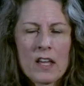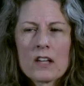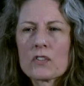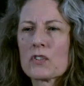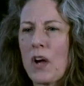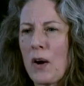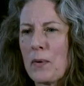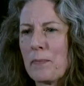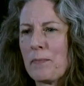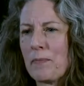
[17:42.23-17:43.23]

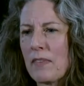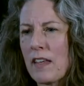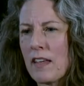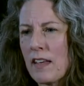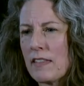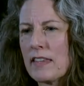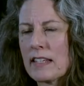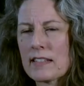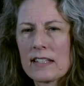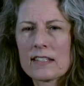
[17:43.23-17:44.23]
So
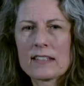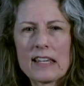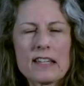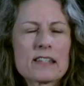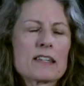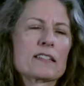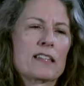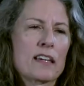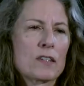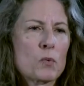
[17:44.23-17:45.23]
this is the easiest
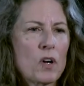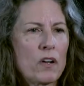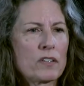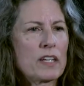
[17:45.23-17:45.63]
thing in the world.